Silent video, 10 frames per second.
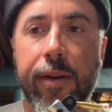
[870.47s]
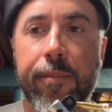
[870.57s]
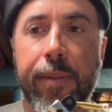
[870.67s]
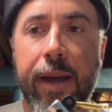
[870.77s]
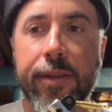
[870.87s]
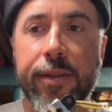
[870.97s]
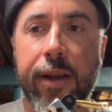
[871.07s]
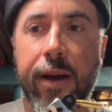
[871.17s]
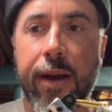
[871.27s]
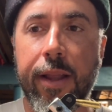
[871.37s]
bounce
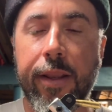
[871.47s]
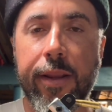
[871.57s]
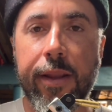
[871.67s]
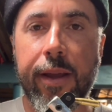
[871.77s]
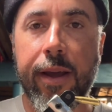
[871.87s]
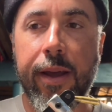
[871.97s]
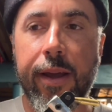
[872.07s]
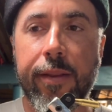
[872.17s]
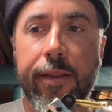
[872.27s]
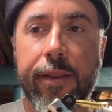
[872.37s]
on
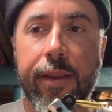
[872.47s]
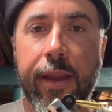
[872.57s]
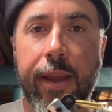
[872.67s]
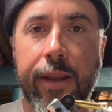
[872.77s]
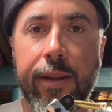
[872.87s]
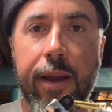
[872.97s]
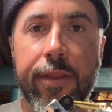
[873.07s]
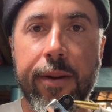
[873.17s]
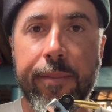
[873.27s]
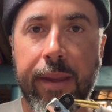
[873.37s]

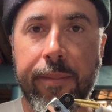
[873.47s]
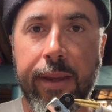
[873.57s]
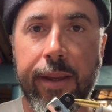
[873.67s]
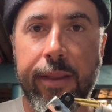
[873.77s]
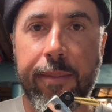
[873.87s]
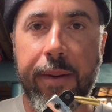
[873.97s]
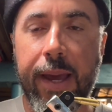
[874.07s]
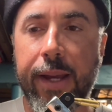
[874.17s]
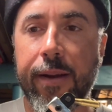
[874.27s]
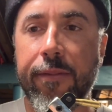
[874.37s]
another BB in the
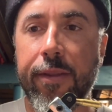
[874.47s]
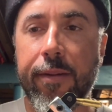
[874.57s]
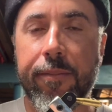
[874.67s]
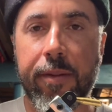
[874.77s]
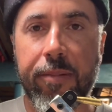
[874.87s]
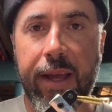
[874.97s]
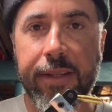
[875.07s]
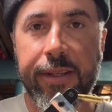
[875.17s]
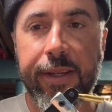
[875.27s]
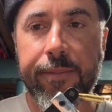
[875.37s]
back of the
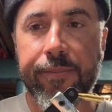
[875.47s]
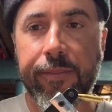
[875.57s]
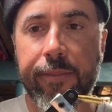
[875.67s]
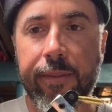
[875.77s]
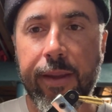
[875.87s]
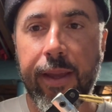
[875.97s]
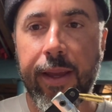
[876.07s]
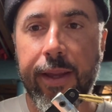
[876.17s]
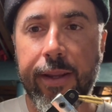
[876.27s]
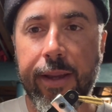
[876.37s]
plastic,
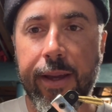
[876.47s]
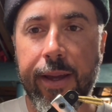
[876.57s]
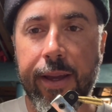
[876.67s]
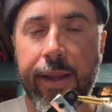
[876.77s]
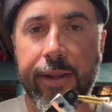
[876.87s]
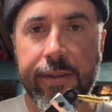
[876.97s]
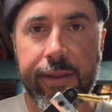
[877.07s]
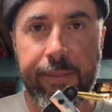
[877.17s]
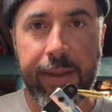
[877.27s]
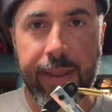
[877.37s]
and it's a
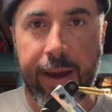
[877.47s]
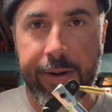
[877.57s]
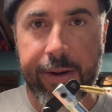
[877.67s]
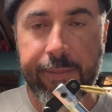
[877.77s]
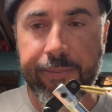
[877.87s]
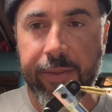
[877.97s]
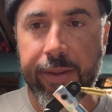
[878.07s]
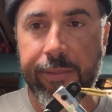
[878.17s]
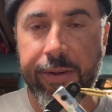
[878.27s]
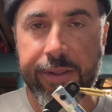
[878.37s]
little bit louder, a
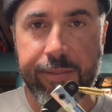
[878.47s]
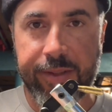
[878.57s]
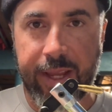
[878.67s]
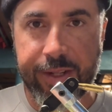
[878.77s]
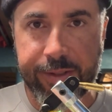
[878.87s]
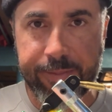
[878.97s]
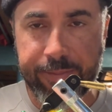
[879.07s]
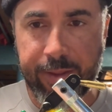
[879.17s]
little more substantial.